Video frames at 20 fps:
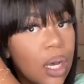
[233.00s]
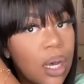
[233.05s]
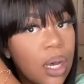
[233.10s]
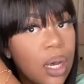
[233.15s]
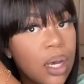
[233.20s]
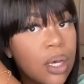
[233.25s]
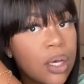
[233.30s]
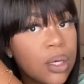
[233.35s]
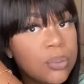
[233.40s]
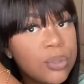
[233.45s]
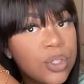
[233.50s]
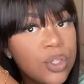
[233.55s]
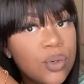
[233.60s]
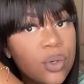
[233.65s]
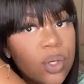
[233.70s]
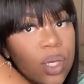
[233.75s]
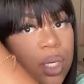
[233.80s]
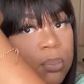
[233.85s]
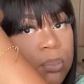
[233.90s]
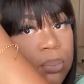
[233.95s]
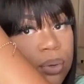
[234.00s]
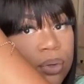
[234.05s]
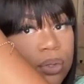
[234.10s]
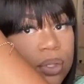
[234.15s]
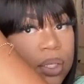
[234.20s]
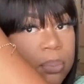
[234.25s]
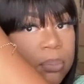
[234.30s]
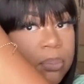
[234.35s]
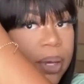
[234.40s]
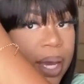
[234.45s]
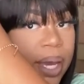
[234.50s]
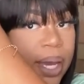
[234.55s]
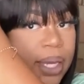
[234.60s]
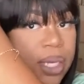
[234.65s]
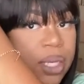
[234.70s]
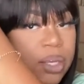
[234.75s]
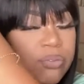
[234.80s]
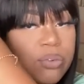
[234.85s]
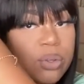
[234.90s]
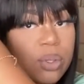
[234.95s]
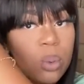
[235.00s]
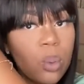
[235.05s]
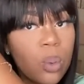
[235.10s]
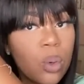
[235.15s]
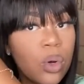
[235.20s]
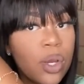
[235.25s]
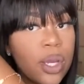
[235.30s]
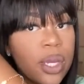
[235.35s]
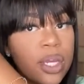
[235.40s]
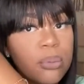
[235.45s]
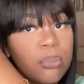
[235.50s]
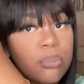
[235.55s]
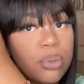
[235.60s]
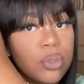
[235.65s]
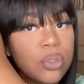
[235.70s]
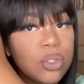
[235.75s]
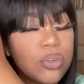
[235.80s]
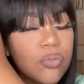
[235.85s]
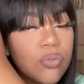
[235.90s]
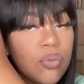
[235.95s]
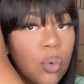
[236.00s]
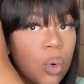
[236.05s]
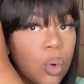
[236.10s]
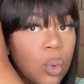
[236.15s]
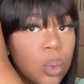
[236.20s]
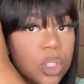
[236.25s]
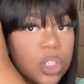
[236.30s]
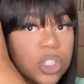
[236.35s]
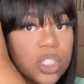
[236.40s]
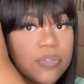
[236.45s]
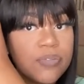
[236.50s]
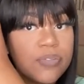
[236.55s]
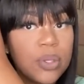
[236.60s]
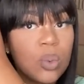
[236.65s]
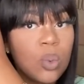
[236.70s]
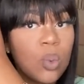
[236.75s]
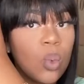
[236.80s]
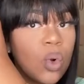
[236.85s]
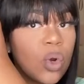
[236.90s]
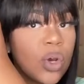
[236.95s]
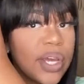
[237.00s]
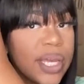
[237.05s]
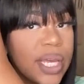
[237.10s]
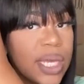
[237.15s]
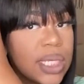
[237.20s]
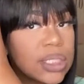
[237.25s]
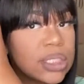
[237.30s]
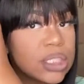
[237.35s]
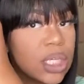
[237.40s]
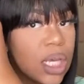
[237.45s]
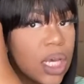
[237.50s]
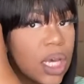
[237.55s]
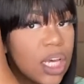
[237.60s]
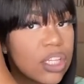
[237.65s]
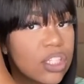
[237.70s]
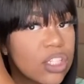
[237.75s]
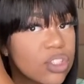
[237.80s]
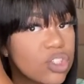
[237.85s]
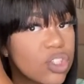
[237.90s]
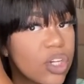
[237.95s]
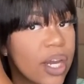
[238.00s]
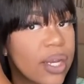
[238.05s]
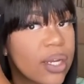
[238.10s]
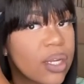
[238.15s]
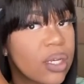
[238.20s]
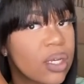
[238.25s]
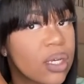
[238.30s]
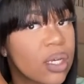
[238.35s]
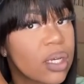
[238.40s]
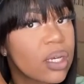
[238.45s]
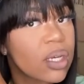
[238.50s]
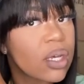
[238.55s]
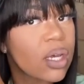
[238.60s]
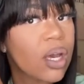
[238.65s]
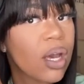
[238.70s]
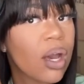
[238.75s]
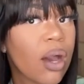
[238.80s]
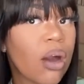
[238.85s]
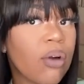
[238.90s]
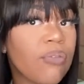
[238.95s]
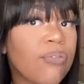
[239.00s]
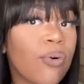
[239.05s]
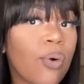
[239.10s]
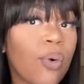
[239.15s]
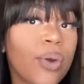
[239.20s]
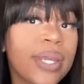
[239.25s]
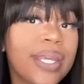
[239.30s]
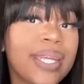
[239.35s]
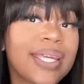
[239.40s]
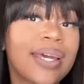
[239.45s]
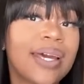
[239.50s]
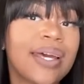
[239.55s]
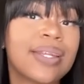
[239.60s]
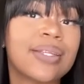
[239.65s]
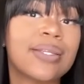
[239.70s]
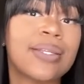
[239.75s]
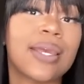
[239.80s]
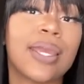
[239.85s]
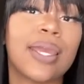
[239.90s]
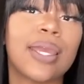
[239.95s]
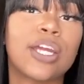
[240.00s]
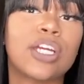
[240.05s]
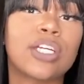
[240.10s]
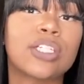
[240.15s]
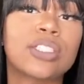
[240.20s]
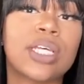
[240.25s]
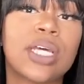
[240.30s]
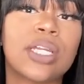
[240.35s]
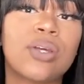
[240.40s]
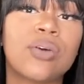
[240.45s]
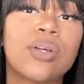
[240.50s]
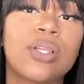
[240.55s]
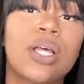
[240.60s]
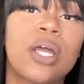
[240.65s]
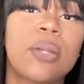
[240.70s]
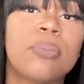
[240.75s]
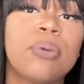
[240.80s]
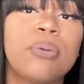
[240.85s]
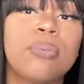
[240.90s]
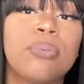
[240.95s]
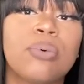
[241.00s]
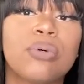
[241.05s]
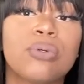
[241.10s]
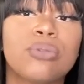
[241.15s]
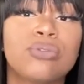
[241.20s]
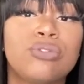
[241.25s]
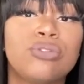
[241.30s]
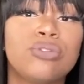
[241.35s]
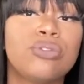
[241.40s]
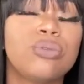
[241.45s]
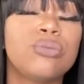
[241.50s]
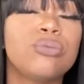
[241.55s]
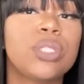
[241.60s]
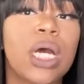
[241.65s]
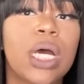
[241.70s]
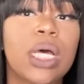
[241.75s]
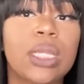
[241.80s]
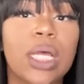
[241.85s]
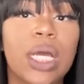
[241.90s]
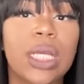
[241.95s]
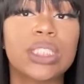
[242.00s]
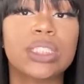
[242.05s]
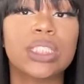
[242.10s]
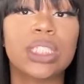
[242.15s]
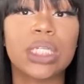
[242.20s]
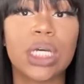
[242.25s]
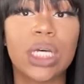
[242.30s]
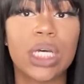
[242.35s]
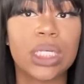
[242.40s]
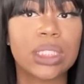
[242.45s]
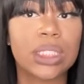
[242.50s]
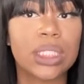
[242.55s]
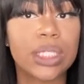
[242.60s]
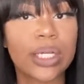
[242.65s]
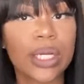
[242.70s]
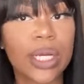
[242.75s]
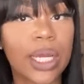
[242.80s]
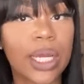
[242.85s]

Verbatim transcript: Um, you can pull it back if you want, pull it forward if you want to try to avoid cutting the hair. Because I know a lot of people do not like to cut their